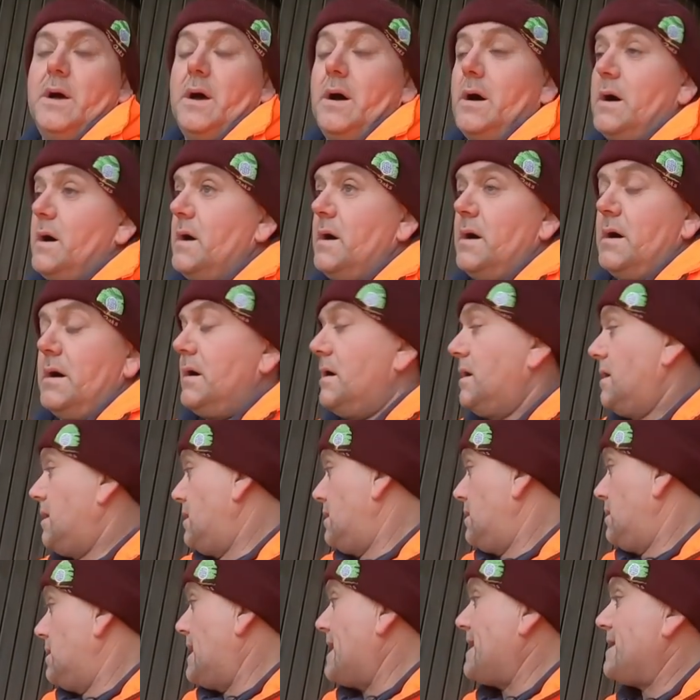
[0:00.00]

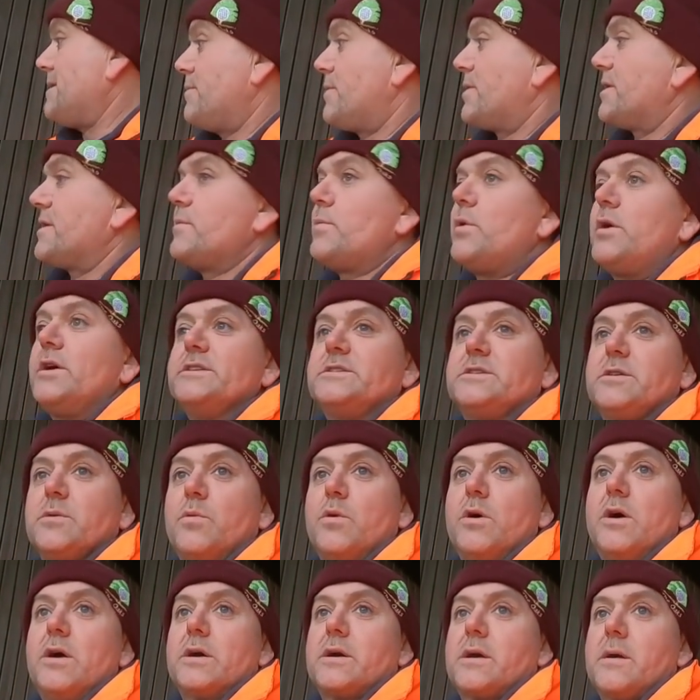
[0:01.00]
or anybody wanted to
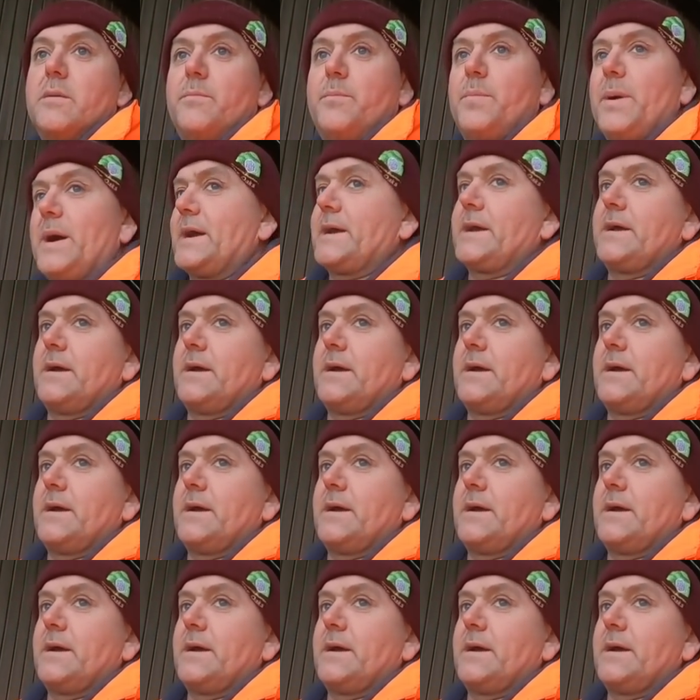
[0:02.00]
work back